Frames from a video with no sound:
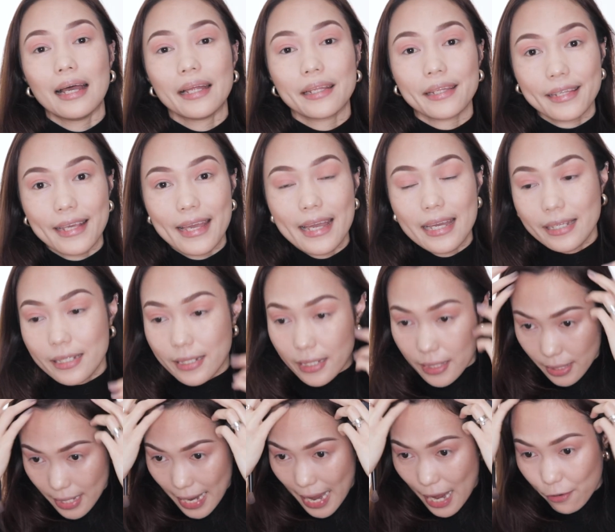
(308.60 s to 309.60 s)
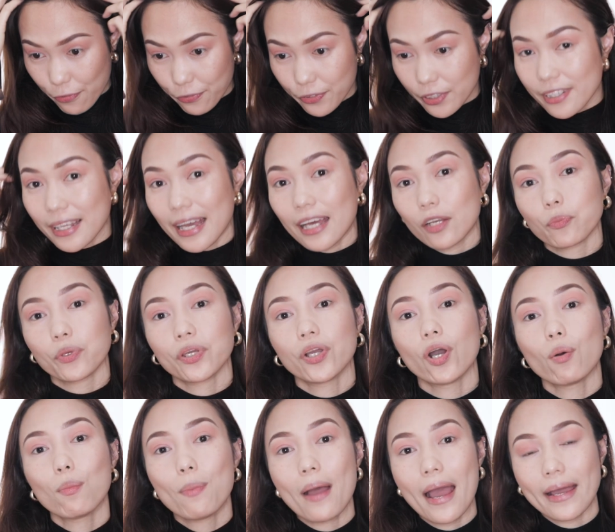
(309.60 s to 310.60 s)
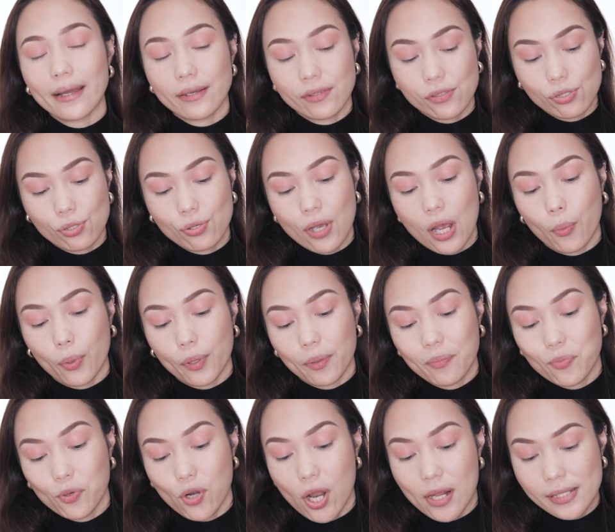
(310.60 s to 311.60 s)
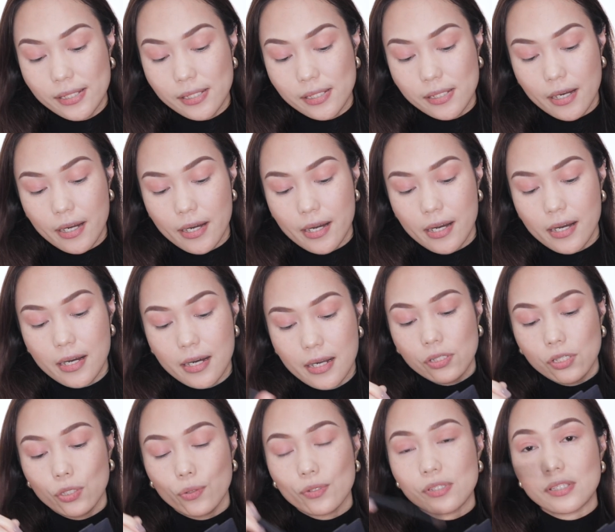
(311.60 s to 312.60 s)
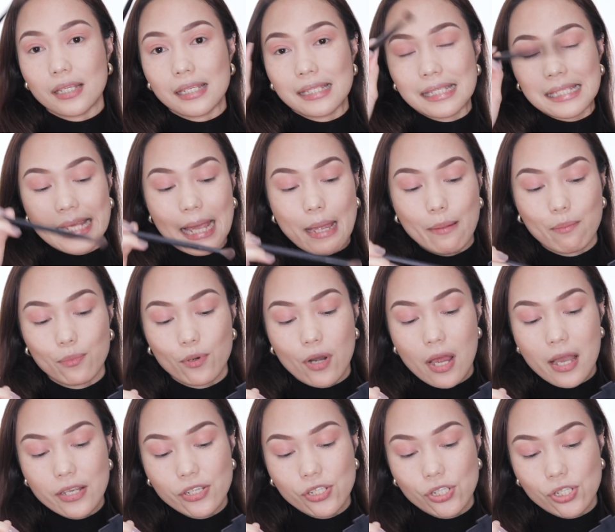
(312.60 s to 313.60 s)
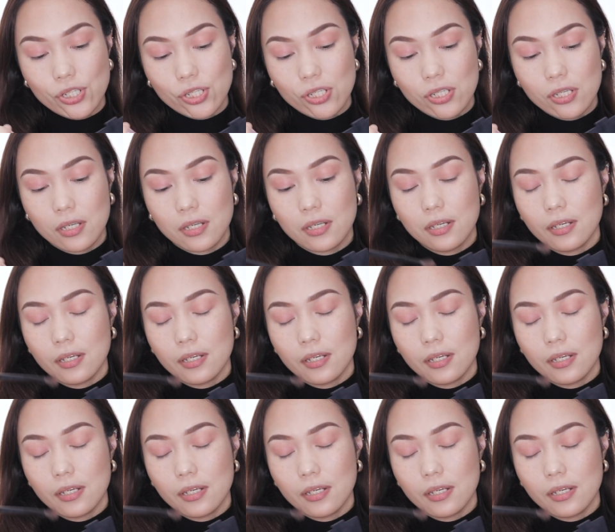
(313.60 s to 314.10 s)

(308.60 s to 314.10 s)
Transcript: And then after that, we go back to our bronzer. Use the same brush.